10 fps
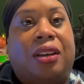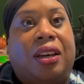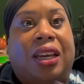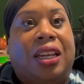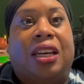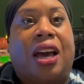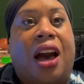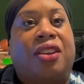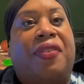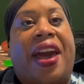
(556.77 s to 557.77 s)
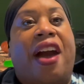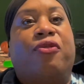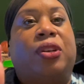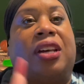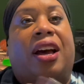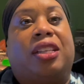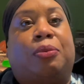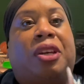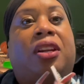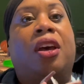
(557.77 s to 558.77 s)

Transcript: any kind of advertisement